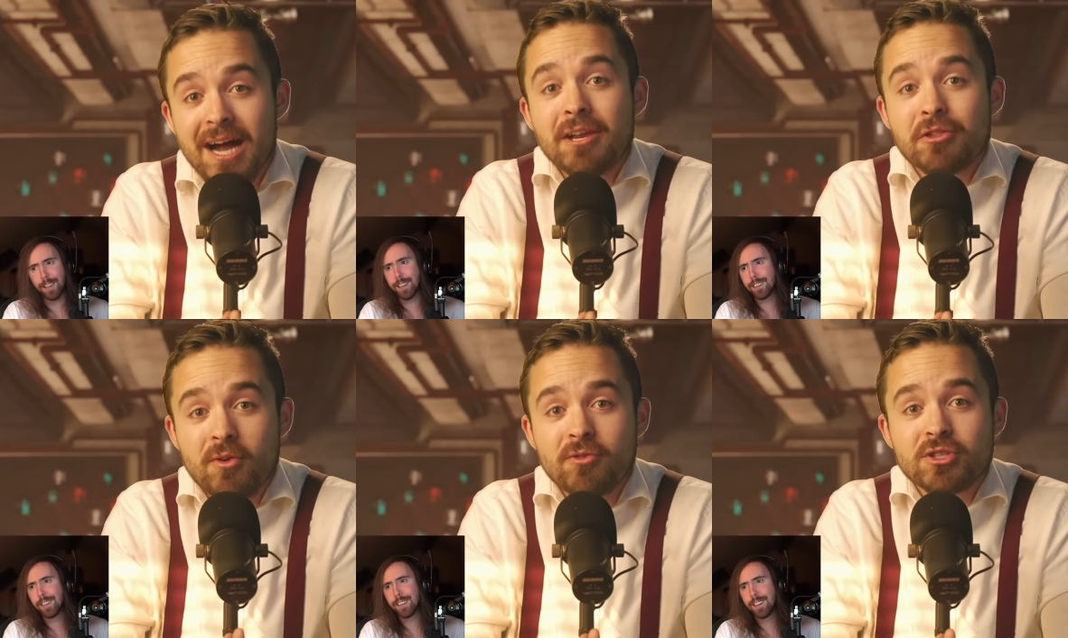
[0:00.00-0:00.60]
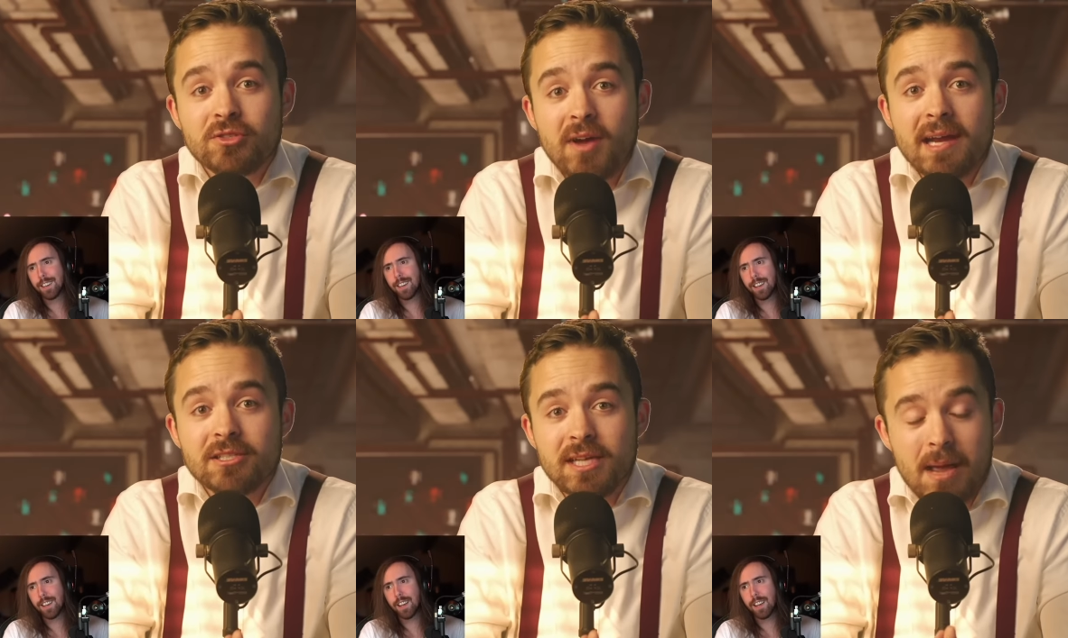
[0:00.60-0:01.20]
Speaker 1: cutthroat
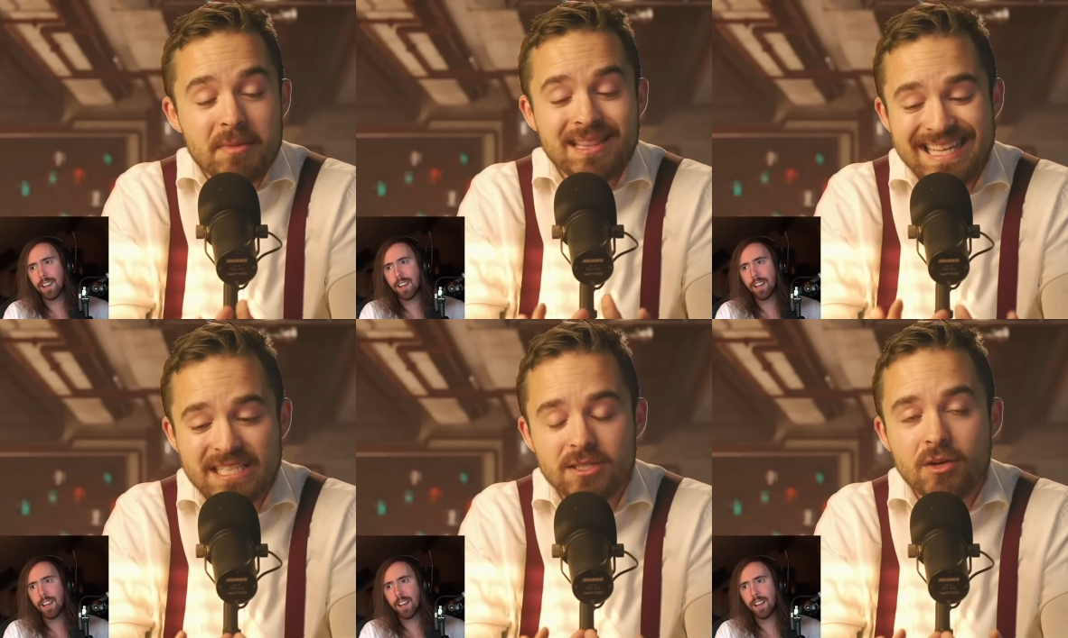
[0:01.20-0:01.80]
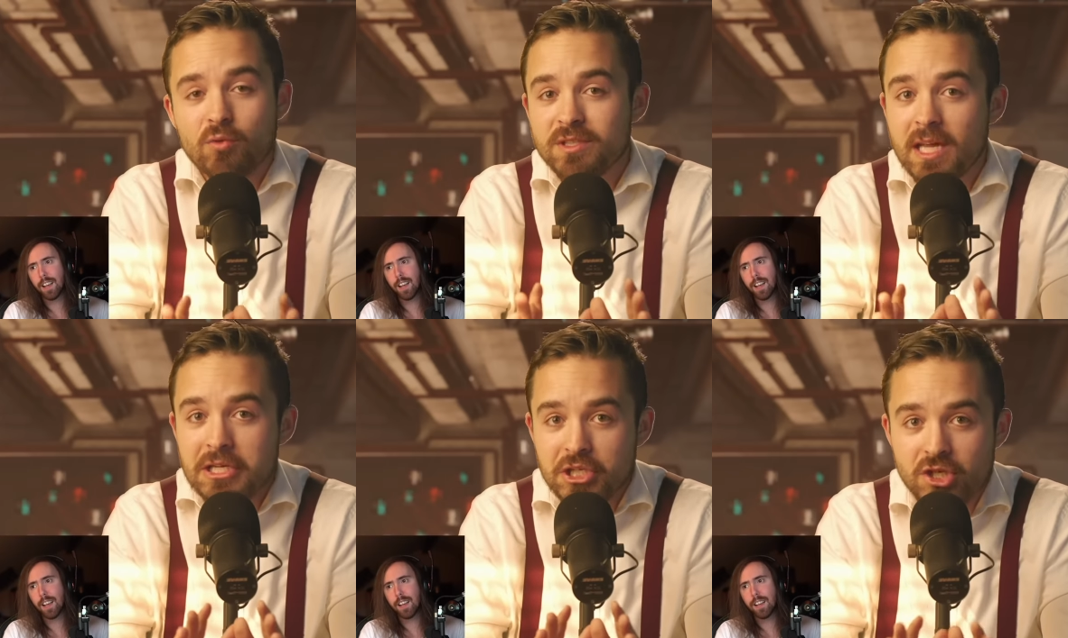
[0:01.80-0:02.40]
strategy. I mean, this
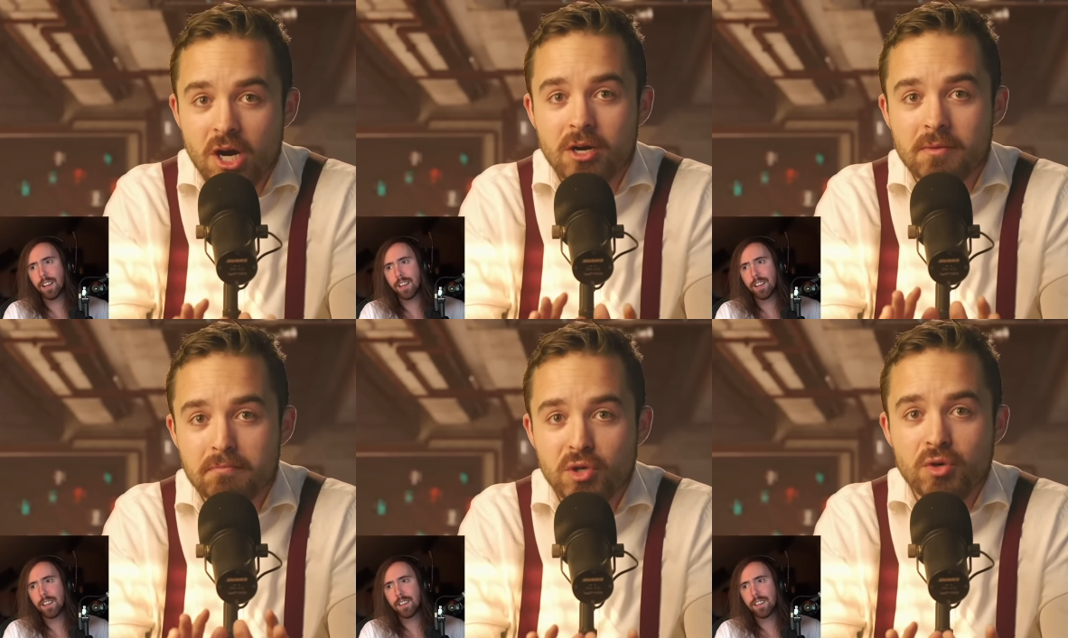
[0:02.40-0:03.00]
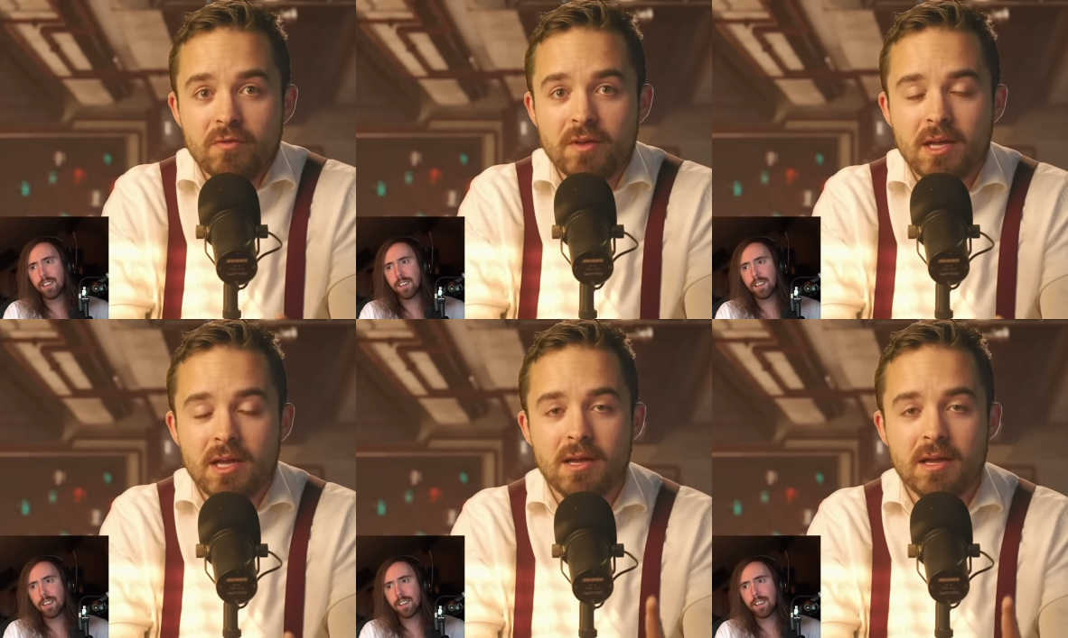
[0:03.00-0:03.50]
was a shark move.